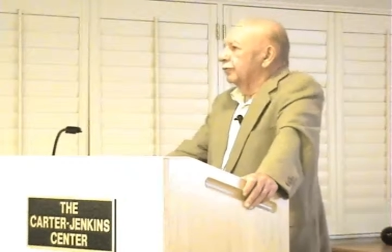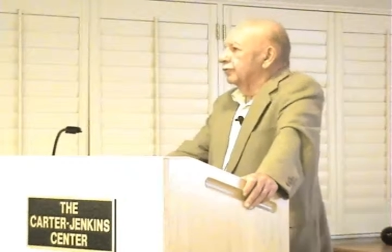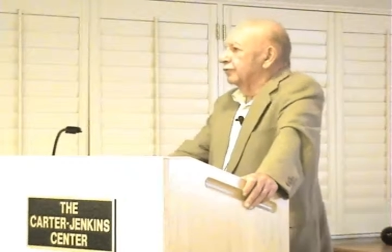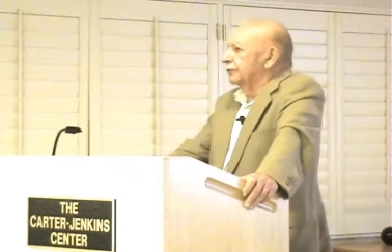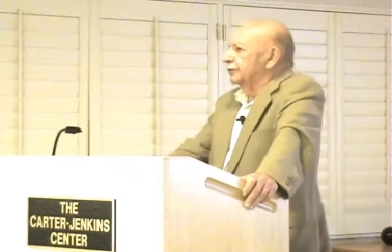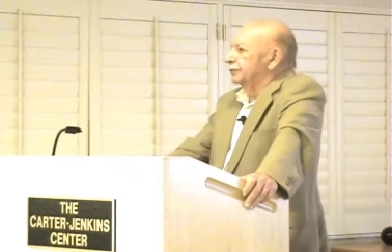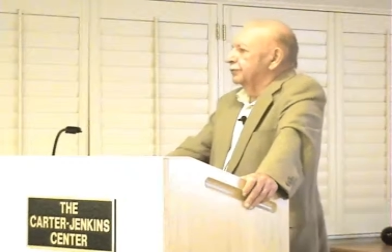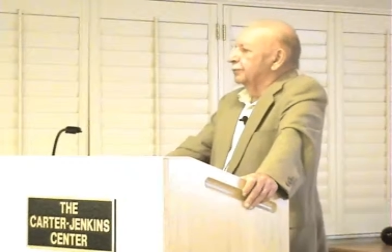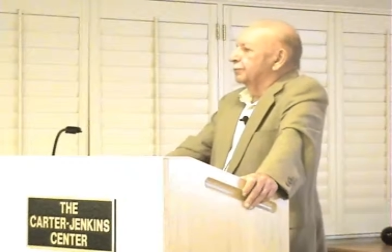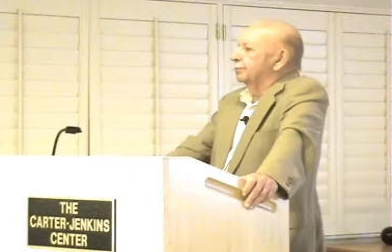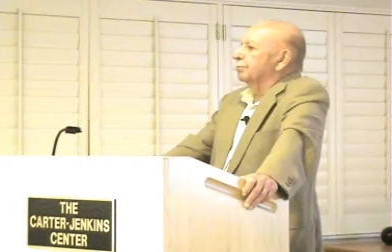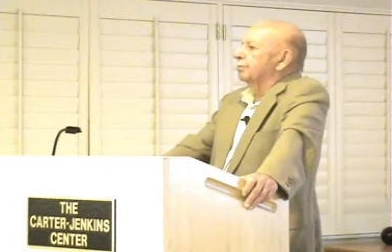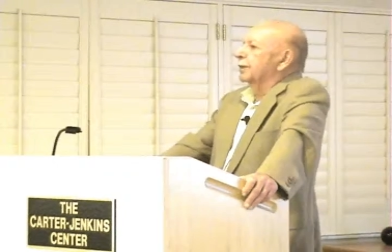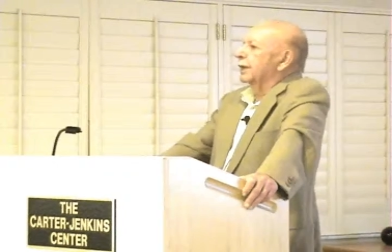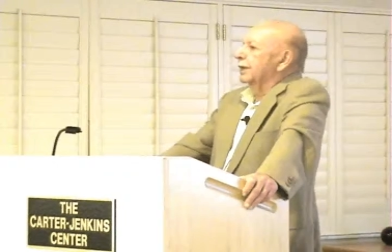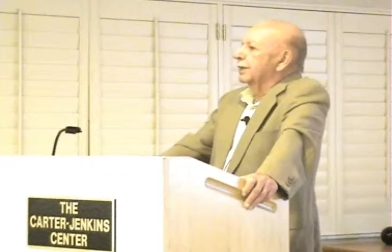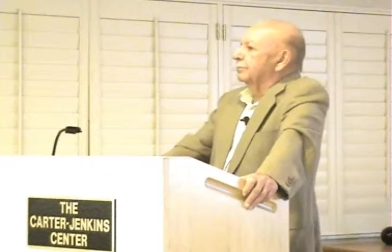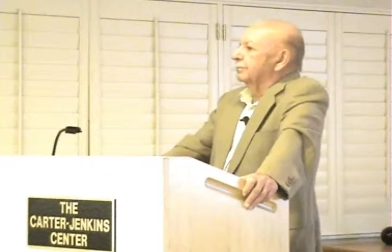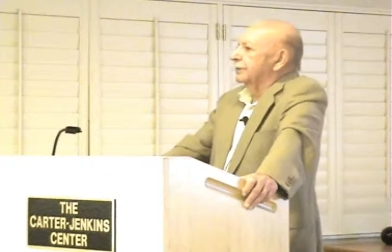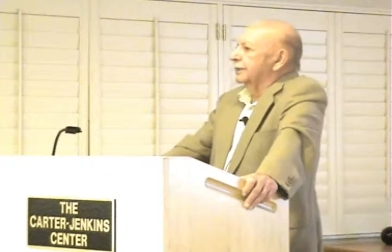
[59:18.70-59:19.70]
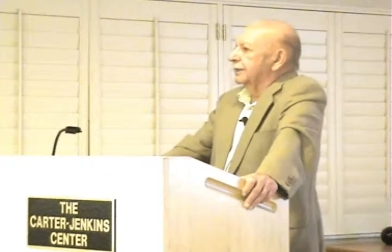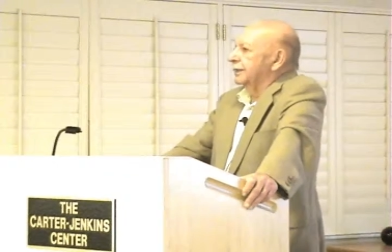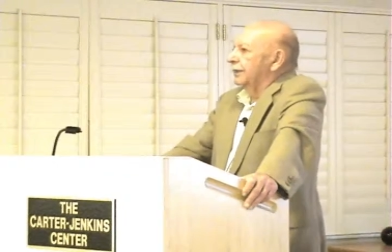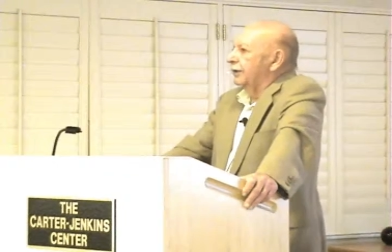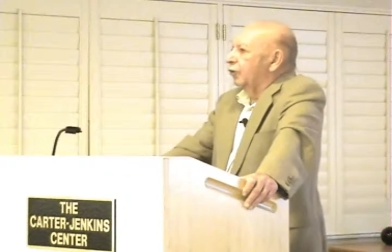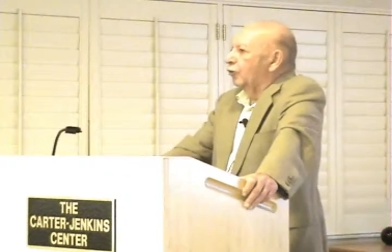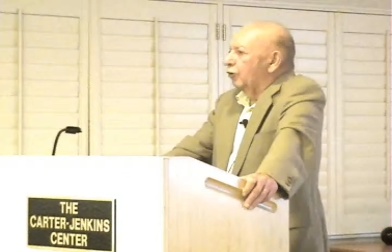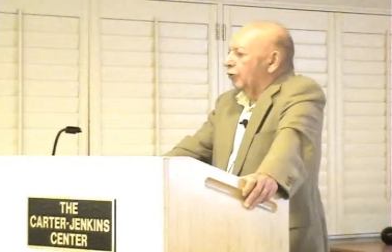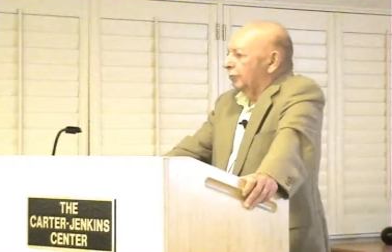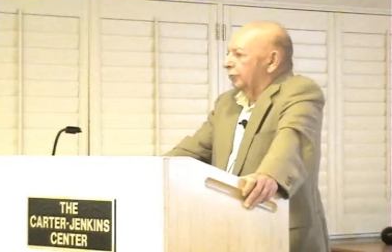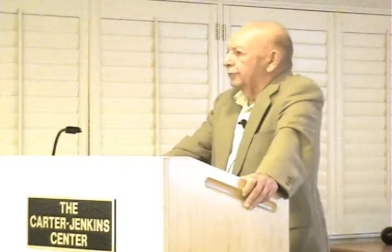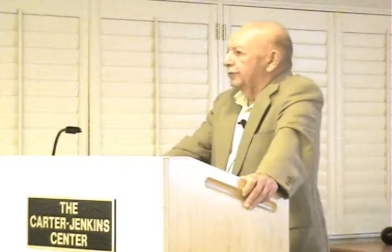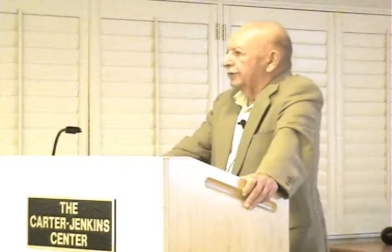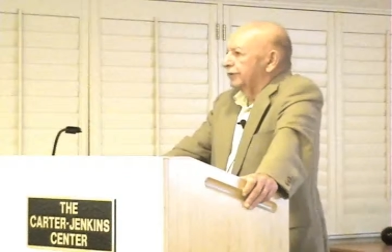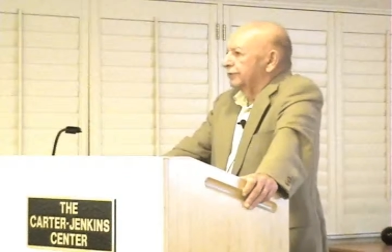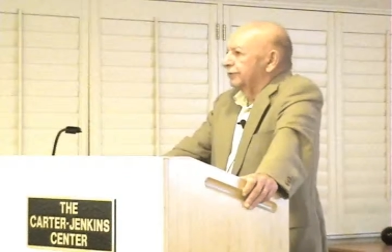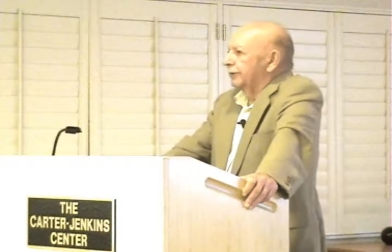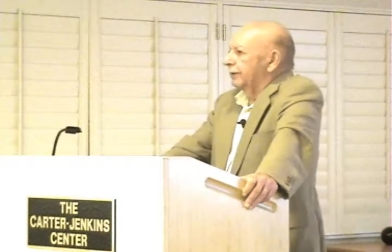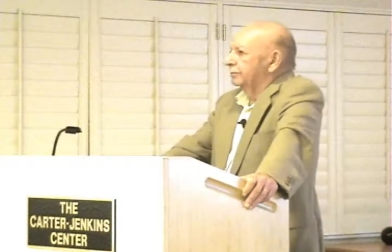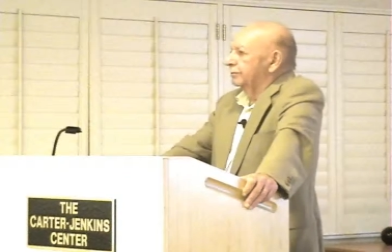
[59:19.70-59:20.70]
of its primary
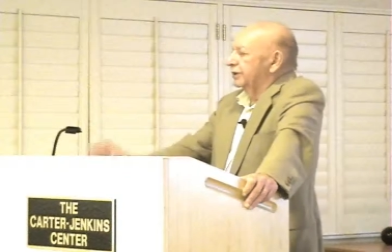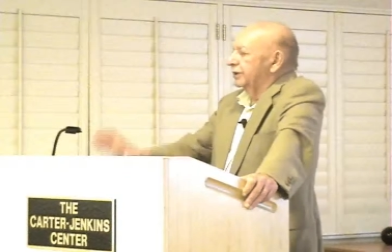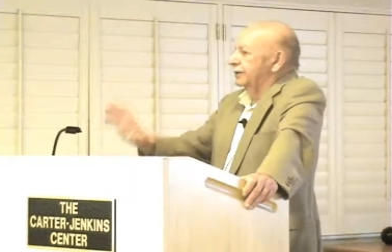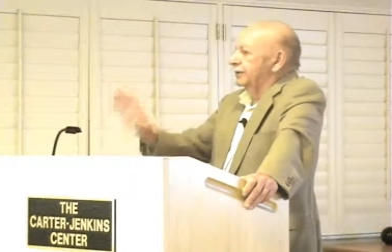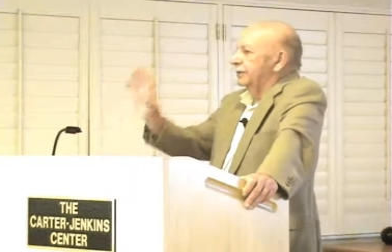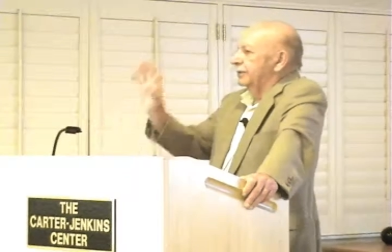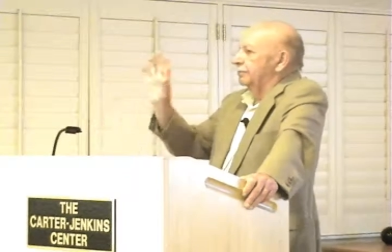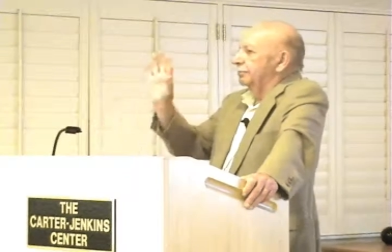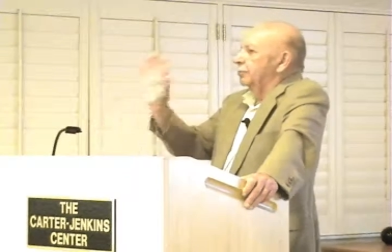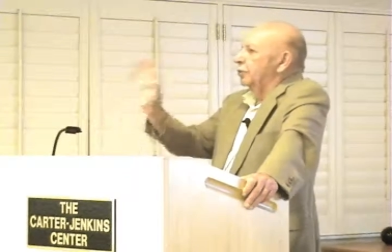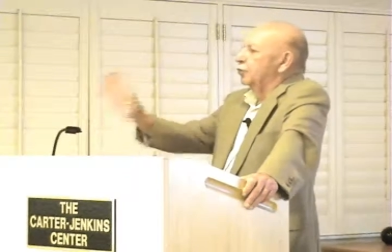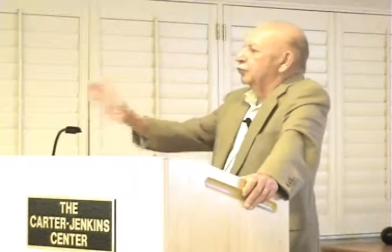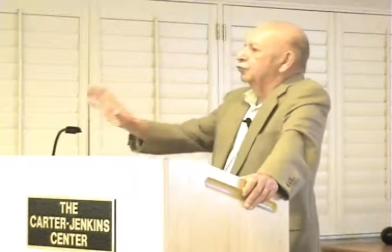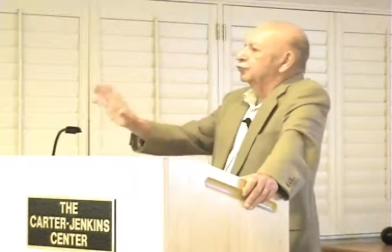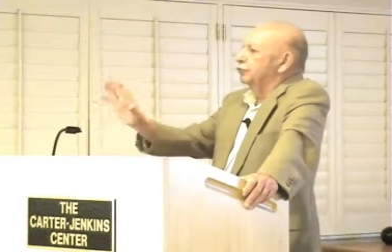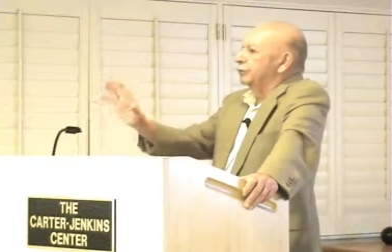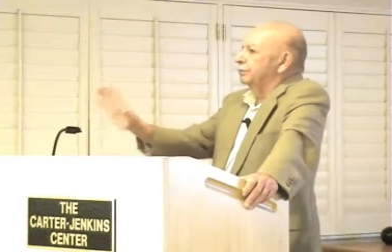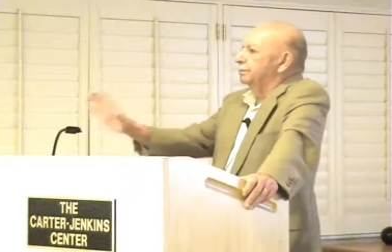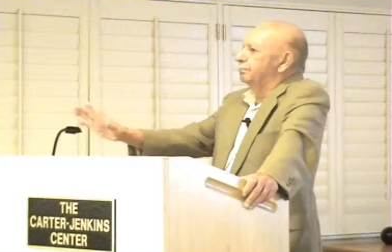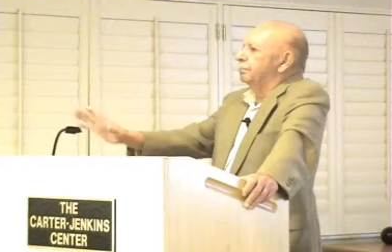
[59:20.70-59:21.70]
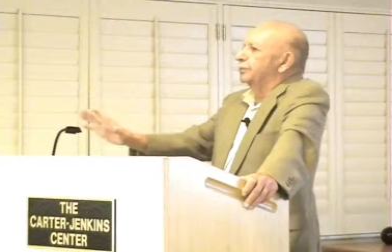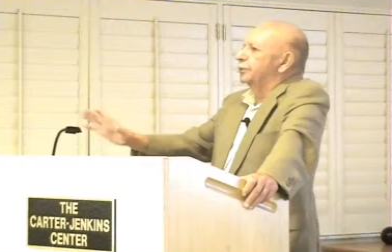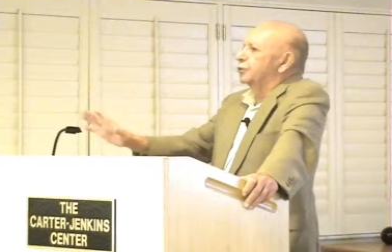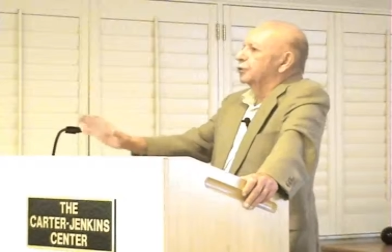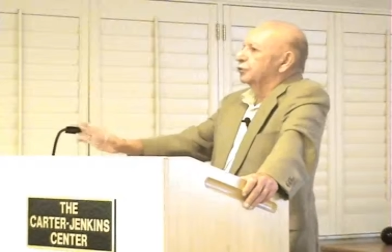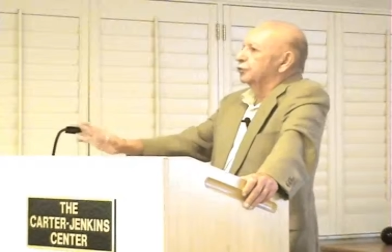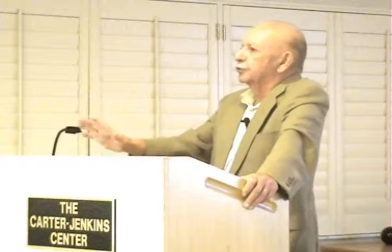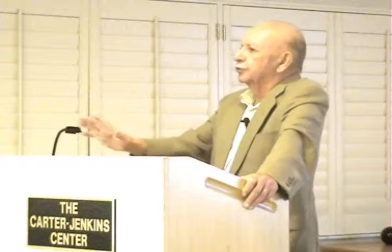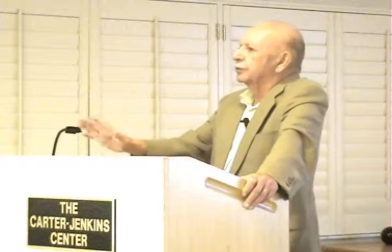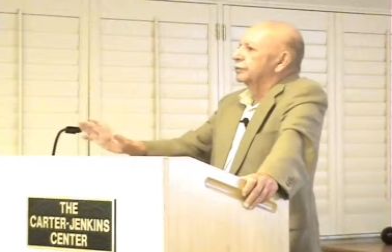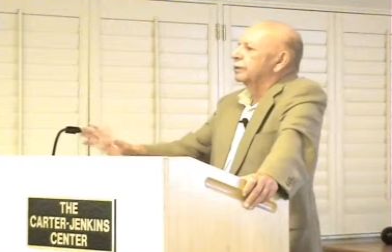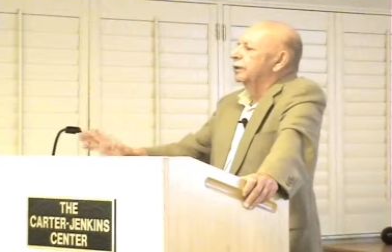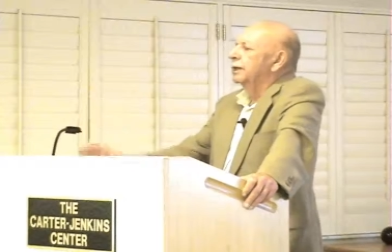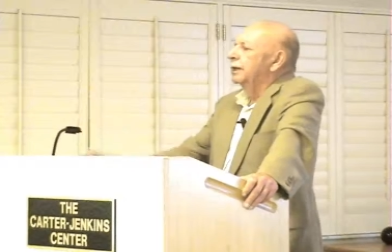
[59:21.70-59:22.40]
object, that be the most important